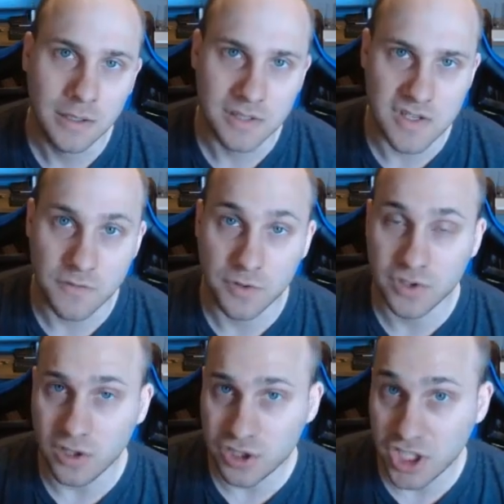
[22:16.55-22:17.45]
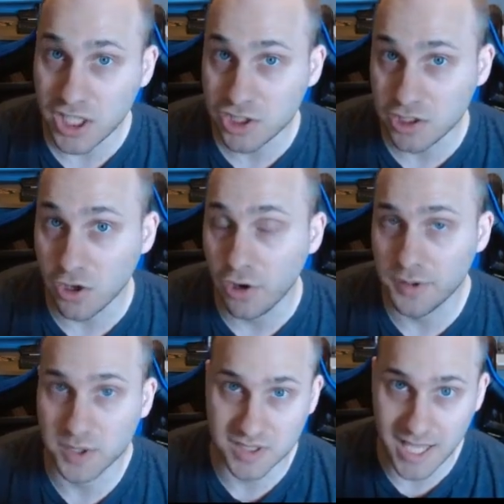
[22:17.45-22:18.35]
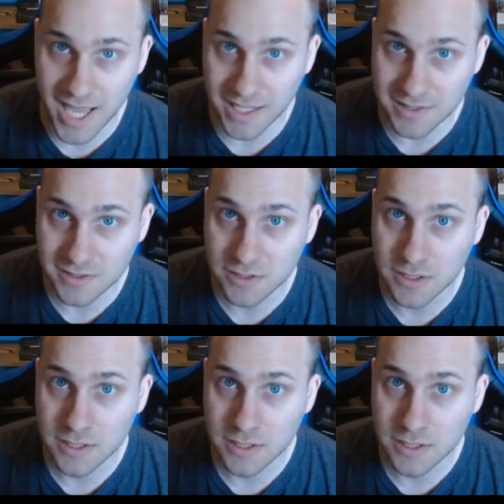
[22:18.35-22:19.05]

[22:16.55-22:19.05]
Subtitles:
Because if you start changing all the stats,